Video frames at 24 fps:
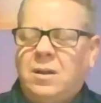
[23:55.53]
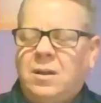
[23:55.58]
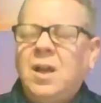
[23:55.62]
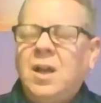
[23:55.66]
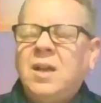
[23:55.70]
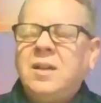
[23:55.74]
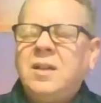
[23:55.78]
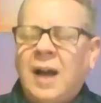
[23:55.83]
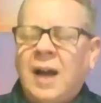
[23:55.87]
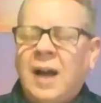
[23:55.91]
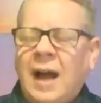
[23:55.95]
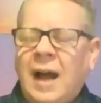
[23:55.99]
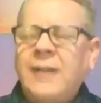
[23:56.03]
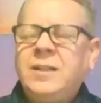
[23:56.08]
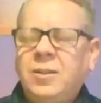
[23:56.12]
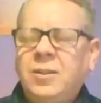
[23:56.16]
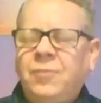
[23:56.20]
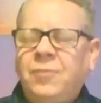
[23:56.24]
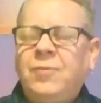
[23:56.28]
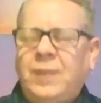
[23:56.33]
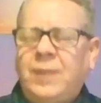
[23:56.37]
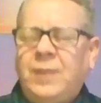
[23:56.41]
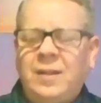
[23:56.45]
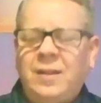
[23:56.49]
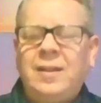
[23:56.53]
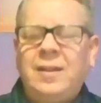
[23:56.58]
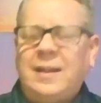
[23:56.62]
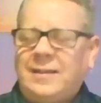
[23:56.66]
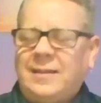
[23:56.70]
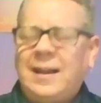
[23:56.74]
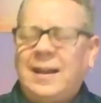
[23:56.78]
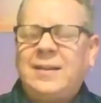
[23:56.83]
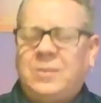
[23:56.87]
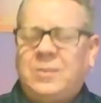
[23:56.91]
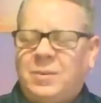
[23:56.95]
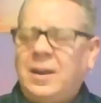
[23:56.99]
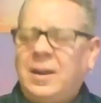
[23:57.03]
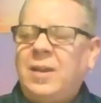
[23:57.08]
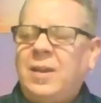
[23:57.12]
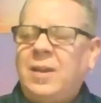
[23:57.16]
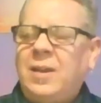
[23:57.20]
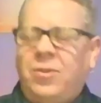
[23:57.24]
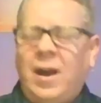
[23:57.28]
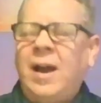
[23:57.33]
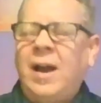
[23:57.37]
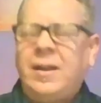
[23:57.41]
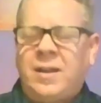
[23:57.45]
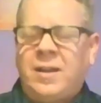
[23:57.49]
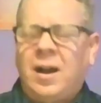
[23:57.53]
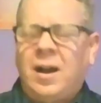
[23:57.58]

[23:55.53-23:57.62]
You ought to feel it. That's what I thought.